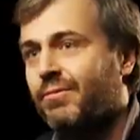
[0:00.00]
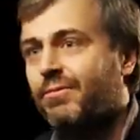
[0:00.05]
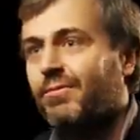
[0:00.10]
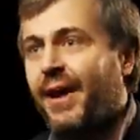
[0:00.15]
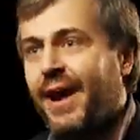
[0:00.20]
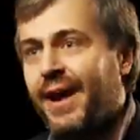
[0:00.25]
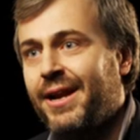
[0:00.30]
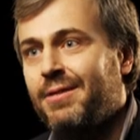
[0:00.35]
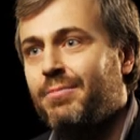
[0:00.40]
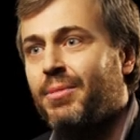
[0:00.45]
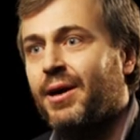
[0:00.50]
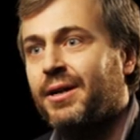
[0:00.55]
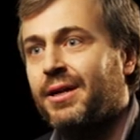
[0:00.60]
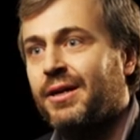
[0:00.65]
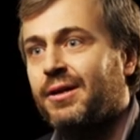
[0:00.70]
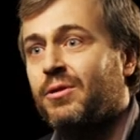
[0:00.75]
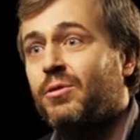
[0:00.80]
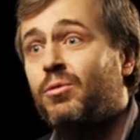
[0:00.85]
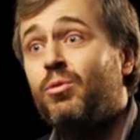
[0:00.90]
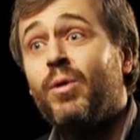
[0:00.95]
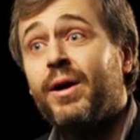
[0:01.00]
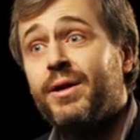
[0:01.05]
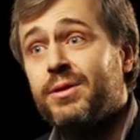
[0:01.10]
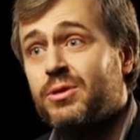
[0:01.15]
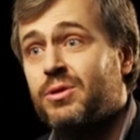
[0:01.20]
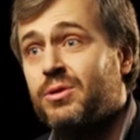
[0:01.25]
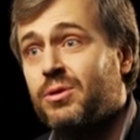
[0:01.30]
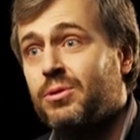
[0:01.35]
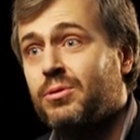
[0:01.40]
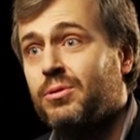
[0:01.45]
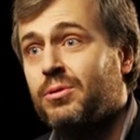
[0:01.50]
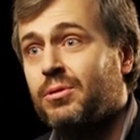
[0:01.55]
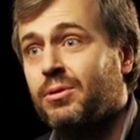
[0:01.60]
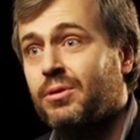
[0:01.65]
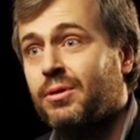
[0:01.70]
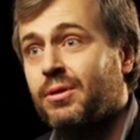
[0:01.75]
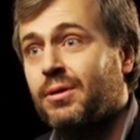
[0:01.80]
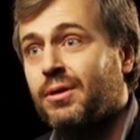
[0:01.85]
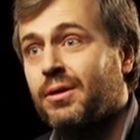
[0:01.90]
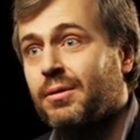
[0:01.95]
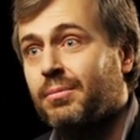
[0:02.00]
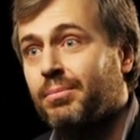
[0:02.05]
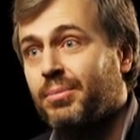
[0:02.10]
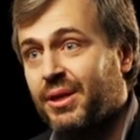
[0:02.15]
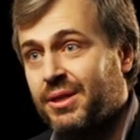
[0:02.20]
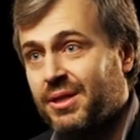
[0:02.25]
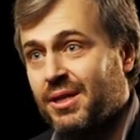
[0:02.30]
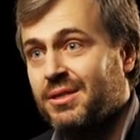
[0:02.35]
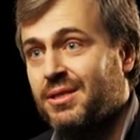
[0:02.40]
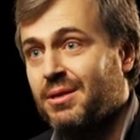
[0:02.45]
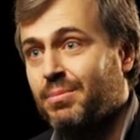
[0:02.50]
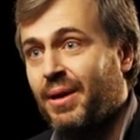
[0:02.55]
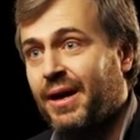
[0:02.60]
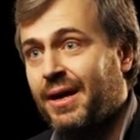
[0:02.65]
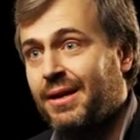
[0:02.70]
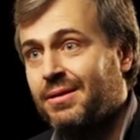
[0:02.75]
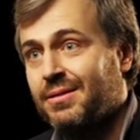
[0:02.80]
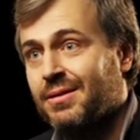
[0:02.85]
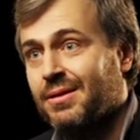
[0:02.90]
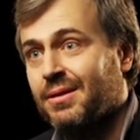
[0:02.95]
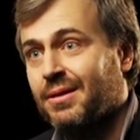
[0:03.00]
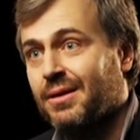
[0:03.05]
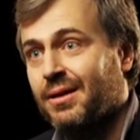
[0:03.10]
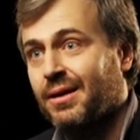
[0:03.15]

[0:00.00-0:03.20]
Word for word: For anybody who wants to participate